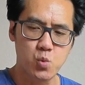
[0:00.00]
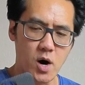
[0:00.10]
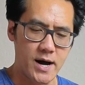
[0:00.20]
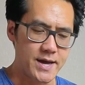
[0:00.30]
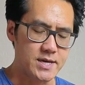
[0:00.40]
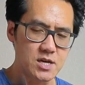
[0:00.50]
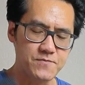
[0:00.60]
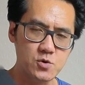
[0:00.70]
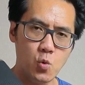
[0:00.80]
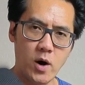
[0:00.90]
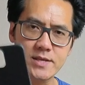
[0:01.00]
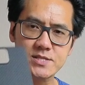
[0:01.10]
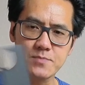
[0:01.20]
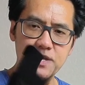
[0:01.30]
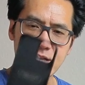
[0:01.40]
why if you wanted
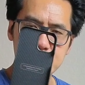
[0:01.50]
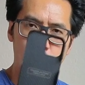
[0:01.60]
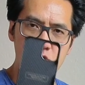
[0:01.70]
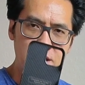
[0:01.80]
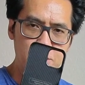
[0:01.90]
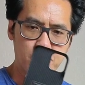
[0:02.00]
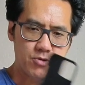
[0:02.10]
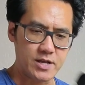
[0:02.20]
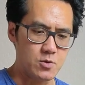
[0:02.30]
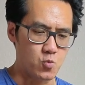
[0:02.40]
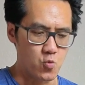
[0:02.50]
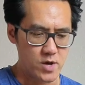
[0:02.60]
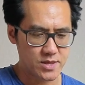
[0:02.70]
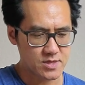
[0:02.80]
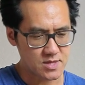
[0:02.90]
something that's more integrated
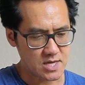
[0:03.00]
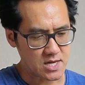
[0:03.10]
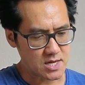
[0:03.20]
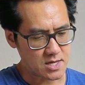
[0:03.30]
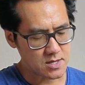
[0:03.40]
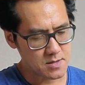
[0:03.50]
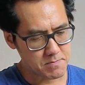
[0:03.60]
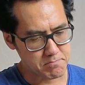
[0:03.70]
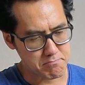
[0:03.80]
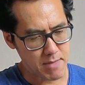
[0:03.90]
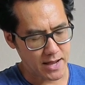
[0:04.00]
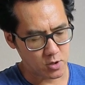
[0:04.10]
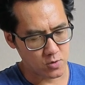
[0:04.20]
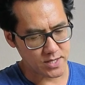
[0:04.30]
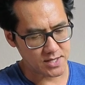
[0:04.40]
with the
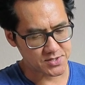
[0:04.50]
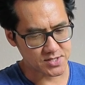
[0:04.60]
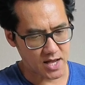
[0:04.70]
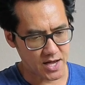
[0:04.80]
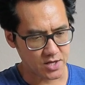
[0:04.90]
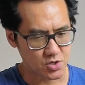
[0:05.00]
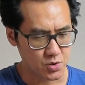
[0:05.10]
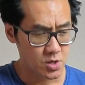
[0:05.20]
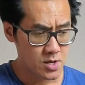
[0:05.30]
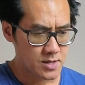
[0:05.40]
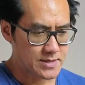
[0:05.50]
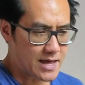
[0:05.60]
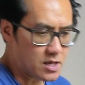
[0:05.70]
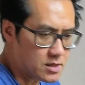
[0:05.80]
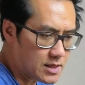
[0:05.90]
metal inside
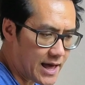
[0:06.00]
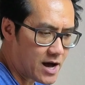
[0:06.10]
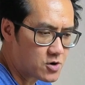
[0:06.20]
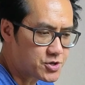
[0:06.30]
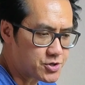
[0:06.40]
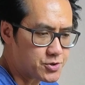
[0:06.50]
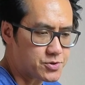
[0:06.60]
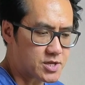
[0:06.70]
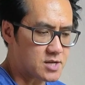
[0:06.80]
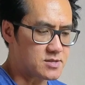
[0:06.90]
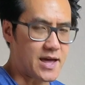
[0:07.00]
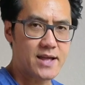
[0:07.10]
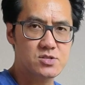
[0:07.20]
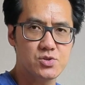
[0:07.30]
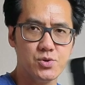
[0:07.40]
that allows you to
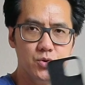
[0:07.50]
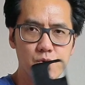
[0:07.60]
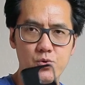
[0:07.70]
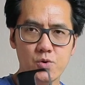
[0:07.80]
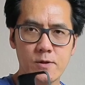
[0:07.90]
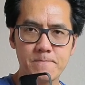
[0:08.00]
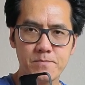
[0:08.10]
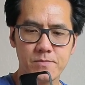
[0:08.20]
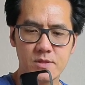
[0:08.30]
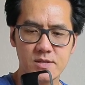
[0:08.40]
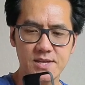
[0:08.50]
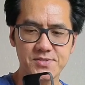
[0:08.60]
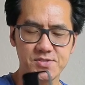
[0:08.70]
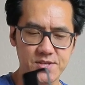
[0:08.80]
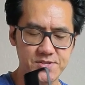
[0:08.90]
connect to
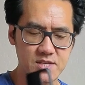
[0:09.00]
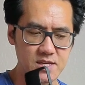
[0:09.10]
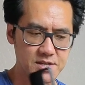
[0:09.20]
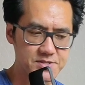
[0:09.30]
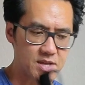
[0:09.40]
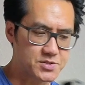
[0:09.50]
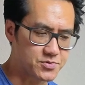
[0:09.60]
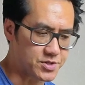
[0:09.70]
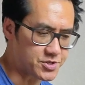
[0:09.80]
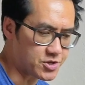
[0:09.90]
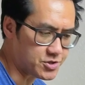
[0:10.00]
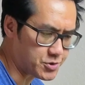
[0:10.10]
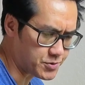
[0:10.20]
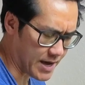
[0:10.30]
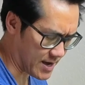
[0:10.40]
existing accessories, you can
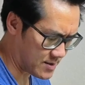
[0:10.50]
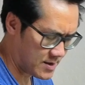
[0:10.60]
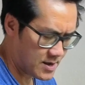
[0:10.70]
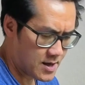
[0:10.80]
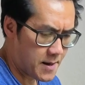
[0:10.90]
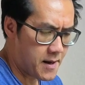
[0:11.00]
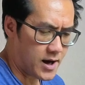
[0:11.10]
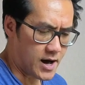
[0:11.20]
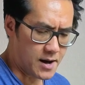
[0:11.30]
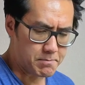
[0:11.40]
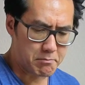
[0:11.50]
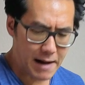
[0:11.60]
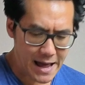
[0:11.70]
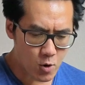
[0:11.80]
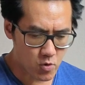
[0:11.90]
do that.
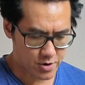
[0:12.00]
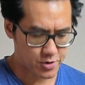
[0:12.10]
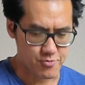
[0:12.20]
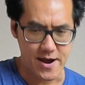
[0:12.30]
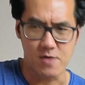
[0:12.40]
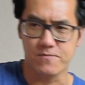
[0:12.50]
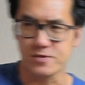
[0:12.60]
My workaround for